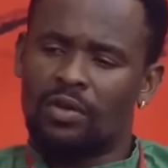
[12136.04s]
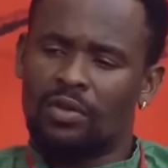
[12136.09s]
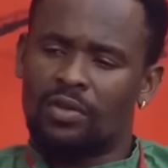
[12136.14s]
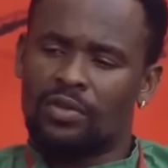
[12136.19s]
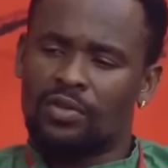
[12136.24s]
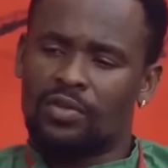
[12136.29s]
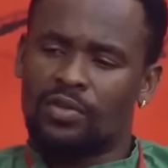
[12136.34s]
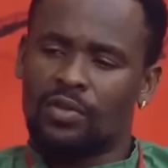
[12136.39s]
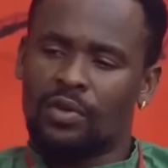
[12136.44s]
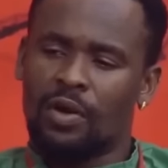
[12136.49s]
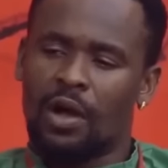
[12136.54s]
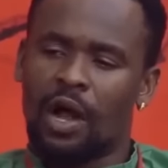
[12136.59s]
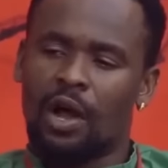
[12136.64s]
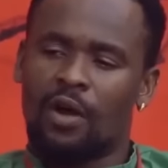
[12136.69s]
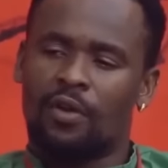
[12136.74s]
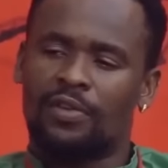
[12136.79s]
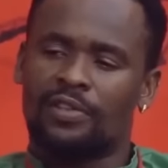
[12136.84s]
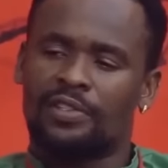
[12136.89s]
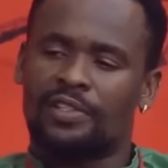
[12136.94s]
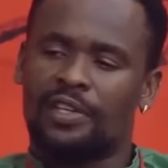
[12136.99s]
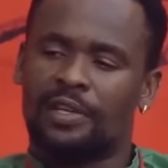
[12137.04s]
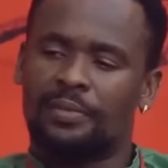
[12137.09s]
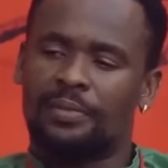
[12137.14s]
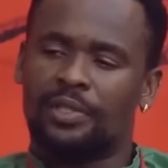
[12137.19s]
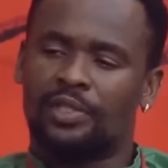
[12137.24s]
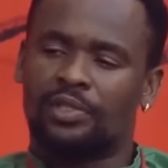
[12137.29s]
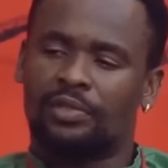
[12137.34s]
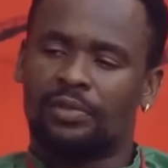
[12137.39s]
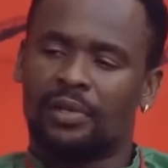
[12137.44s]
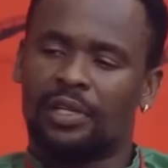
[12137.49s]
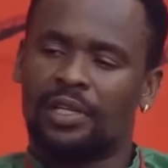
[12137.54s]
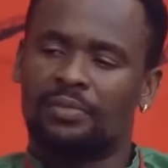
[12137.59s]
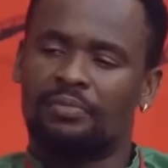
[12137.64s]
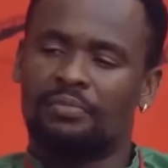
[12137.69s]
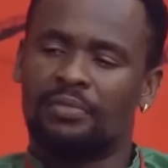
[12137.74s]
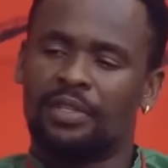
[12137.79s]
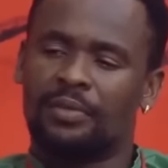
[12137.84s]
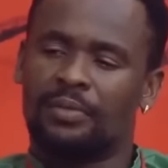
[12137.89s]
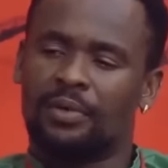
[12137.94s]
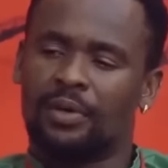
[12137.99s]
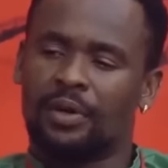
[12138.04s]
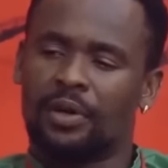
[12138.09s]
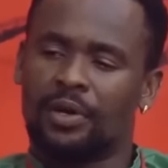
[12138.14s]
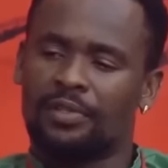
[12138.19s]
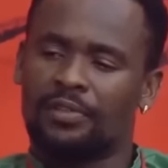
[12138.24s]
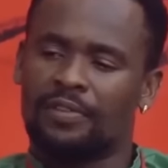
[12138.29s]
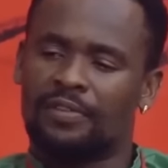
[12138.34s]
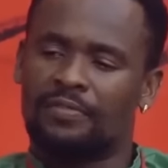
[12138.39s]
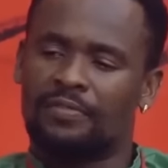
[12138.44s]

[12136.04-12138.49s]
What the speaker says: So Agozie betrayed me because of